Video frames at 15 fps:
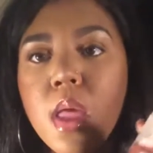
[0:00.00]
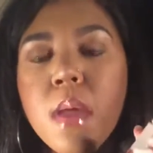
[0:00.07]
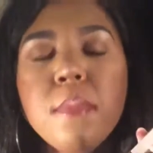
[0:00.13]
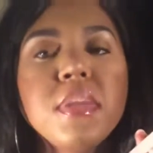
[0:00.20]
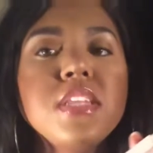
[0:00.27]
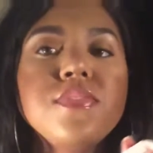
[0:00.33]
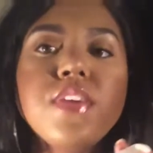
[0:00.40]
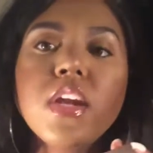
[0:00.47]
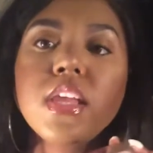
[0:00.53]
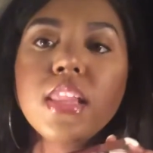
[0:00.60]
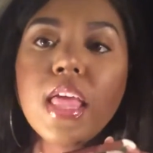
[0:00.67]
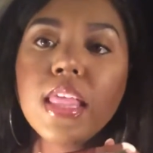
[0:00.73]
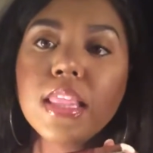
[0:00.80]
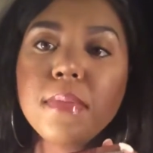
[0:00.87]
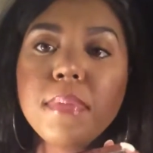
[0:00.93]
but it's very
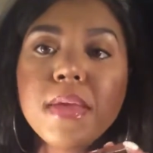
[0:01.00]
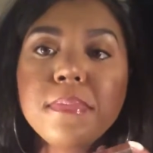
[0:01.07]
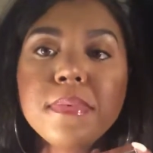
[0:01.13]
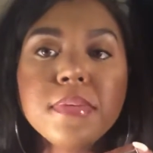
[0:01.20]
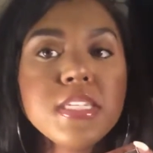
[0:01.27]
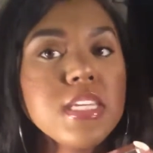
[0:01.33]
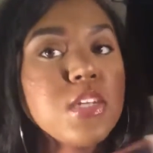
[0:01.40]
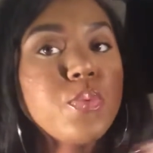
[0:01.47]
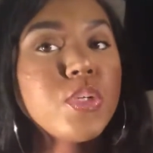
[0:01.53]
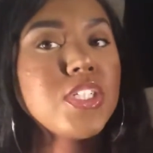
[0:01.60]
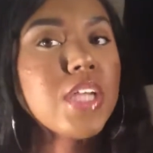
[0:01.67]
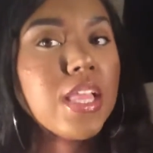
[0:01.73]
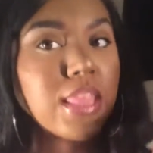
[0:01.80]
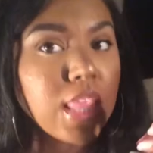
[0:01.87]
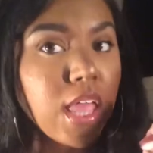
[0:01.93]
lightly pigmented, which
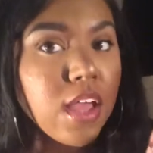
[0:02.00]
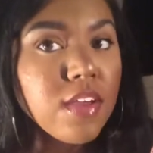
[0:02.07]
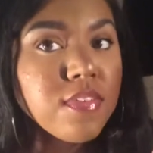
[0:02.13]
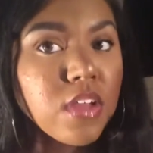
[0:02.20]
I love